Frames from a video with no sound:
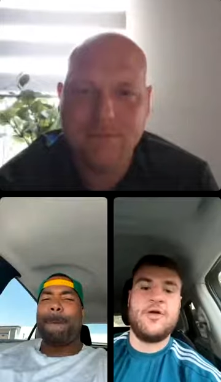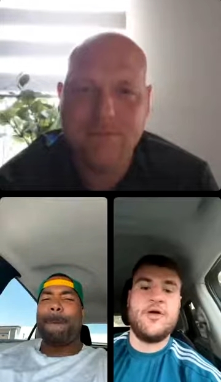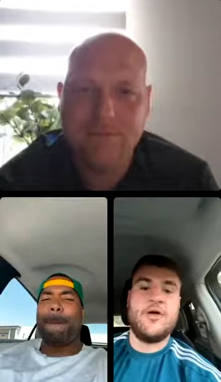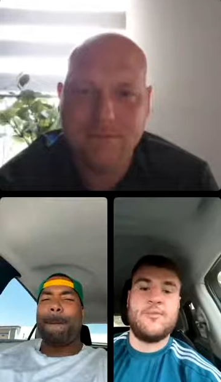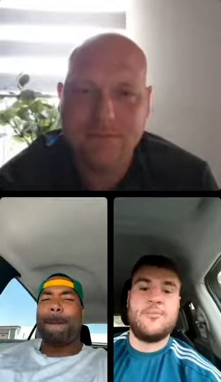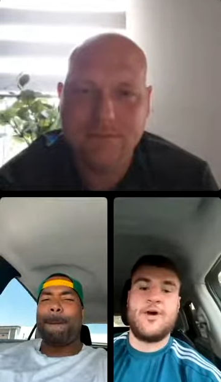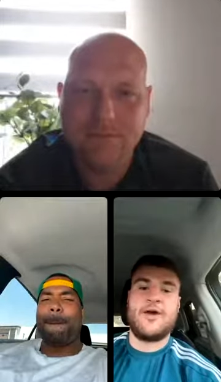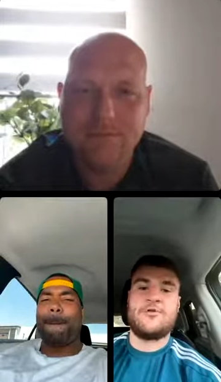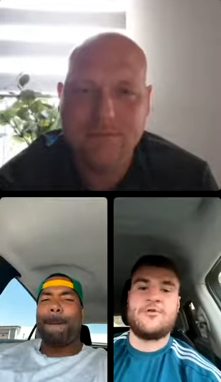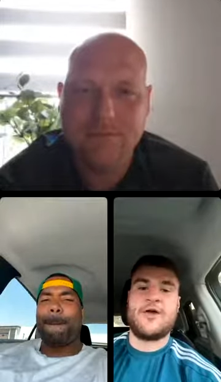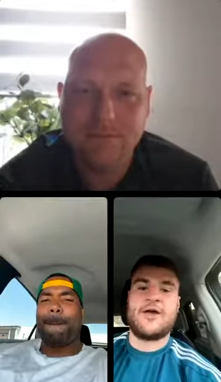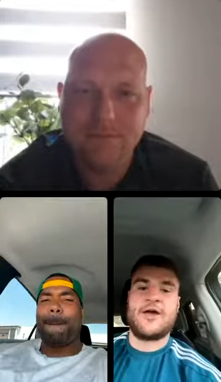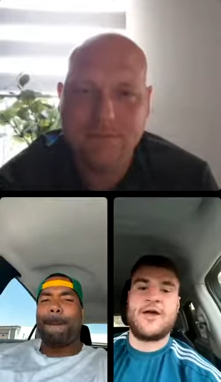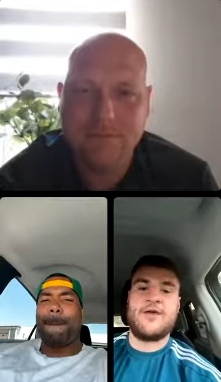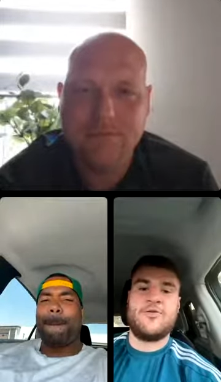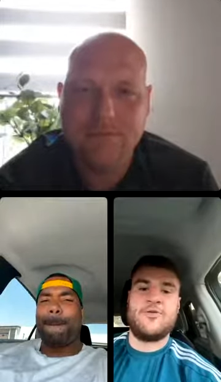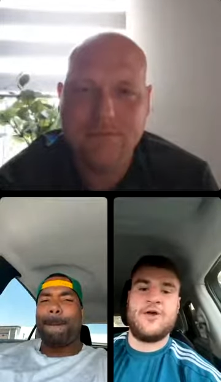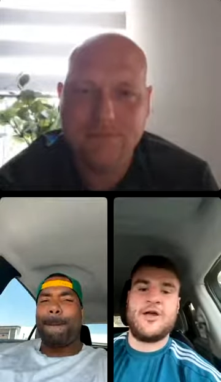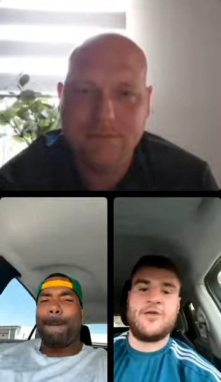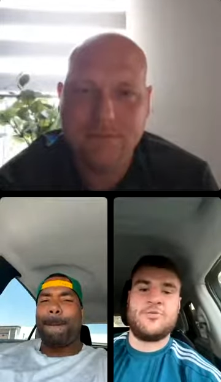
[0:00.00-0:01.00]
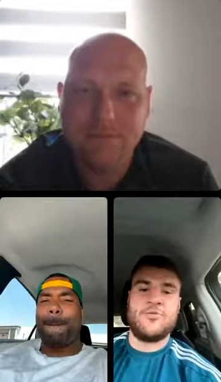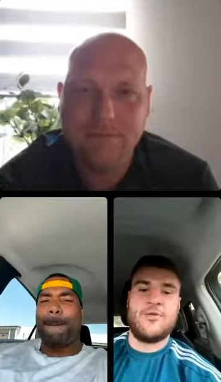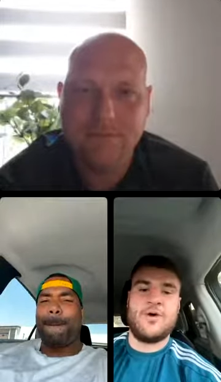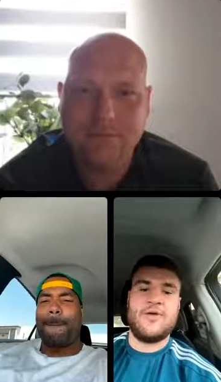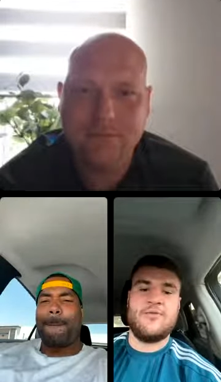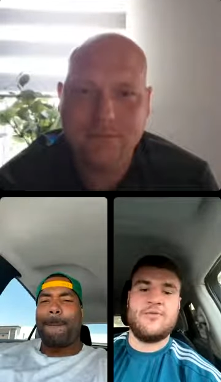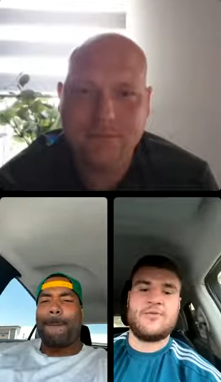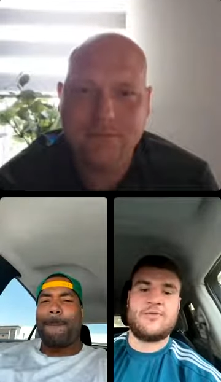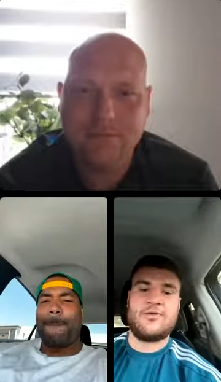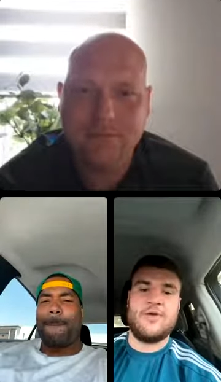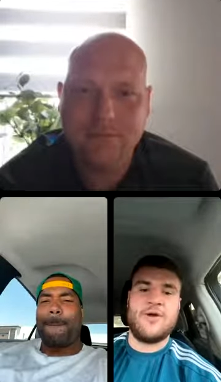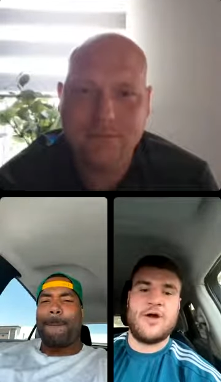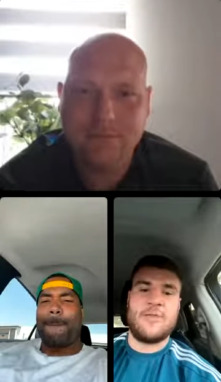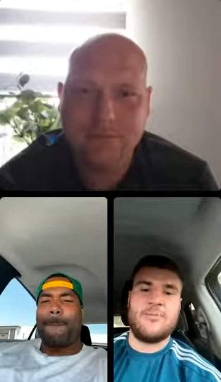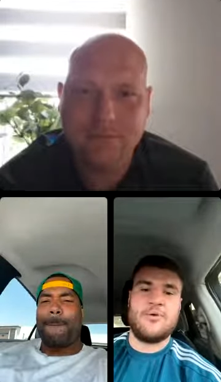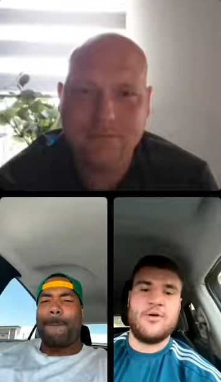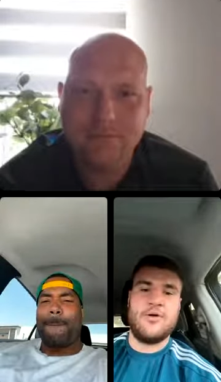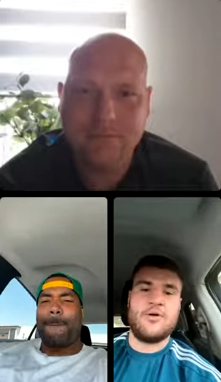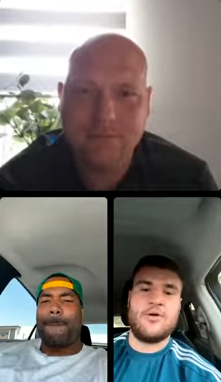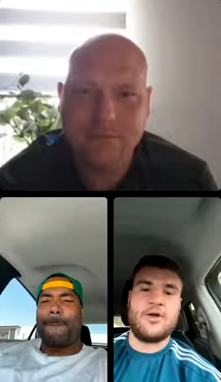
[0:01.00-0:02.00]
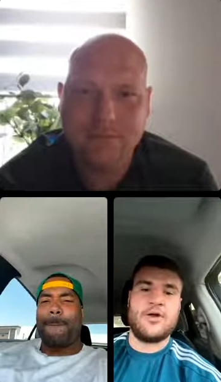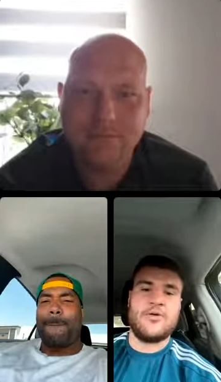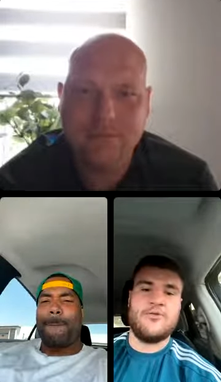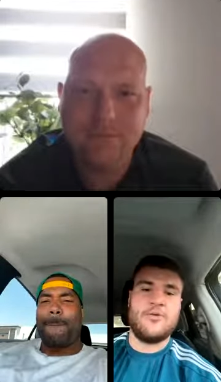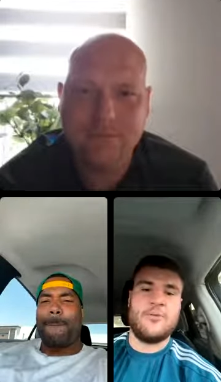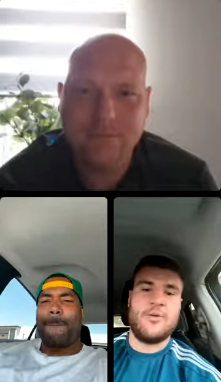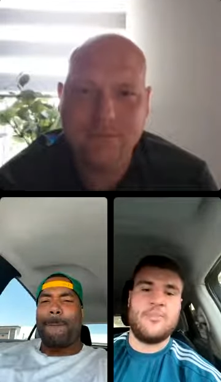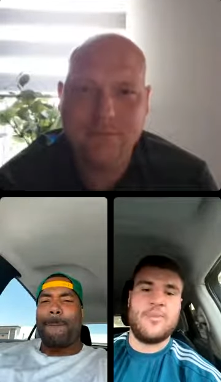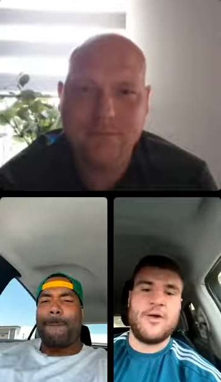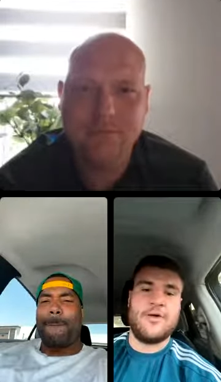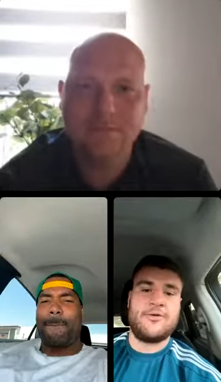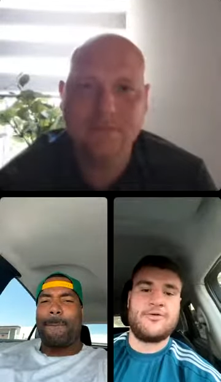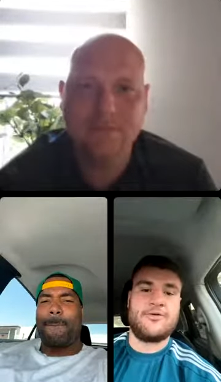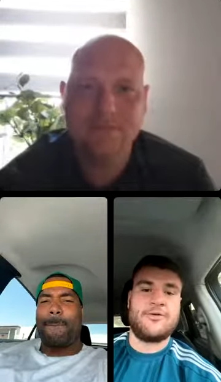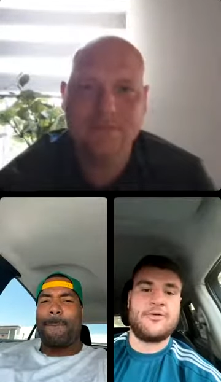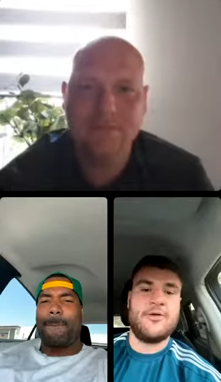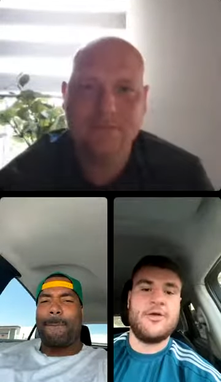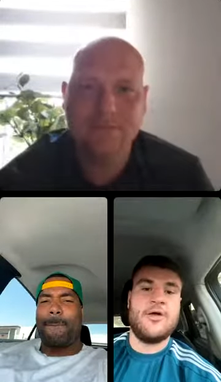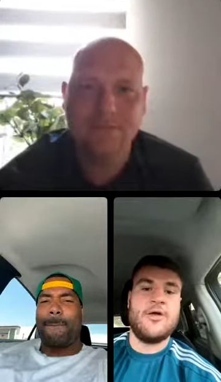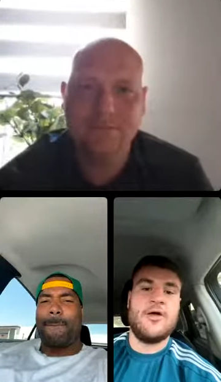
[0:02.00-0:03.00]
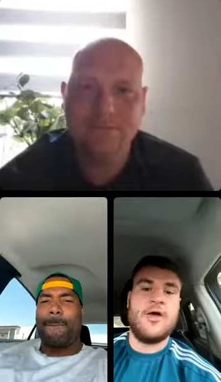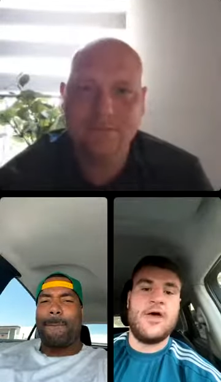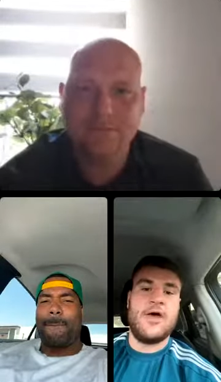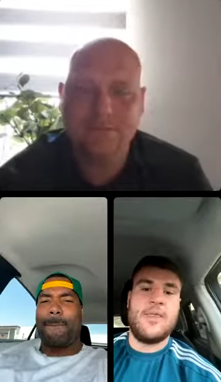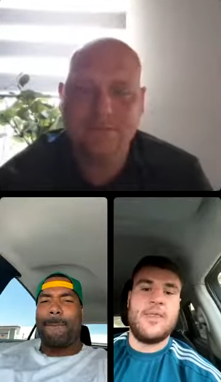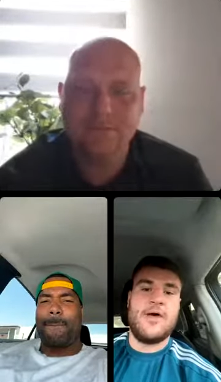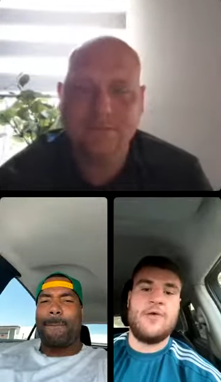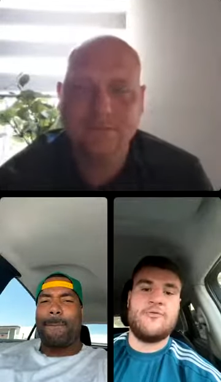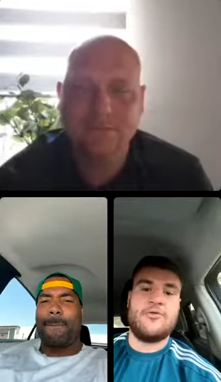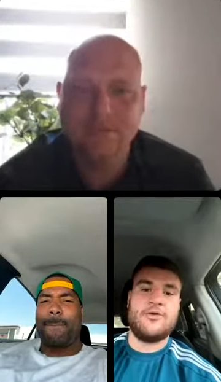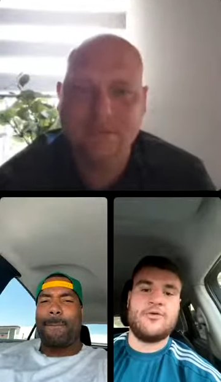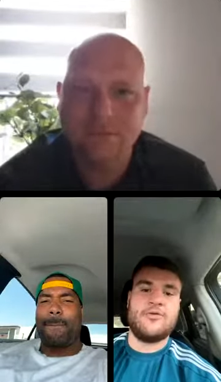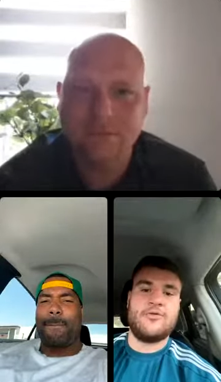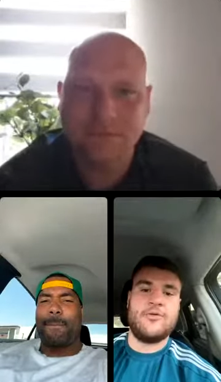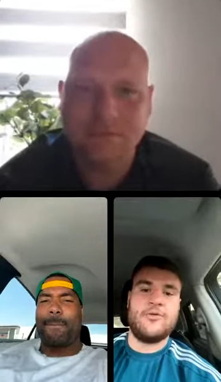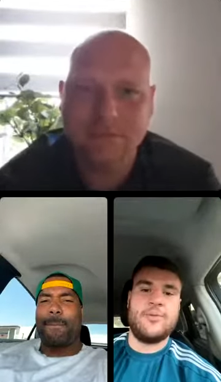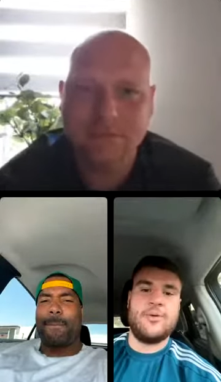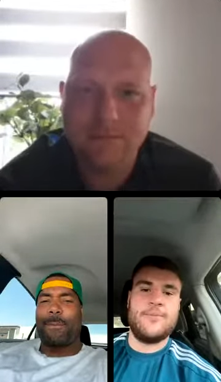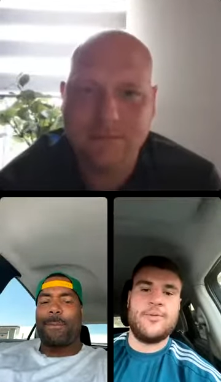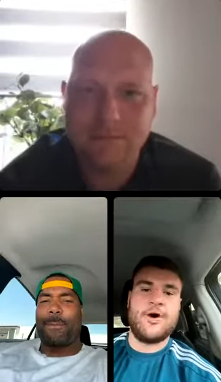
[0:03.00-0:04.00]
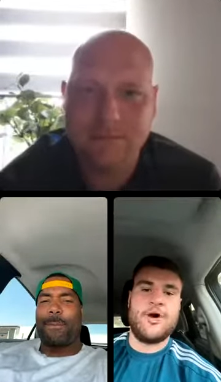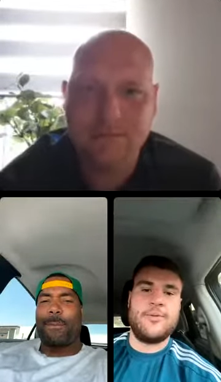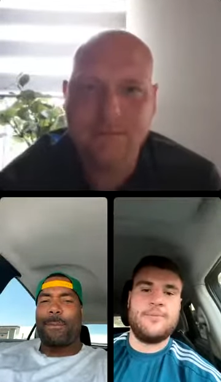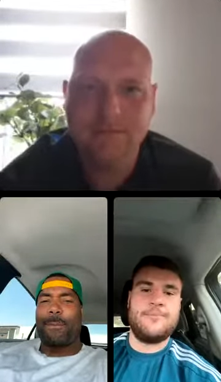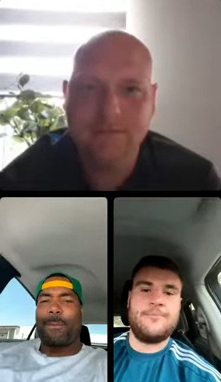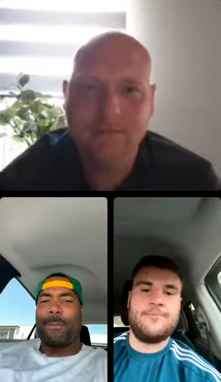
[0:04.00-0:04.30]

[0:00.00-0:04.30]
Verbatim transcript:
Speaker 1: It might take eight rounds. But whatever's going to happen, I'm going to give it my best and that victory will be mine.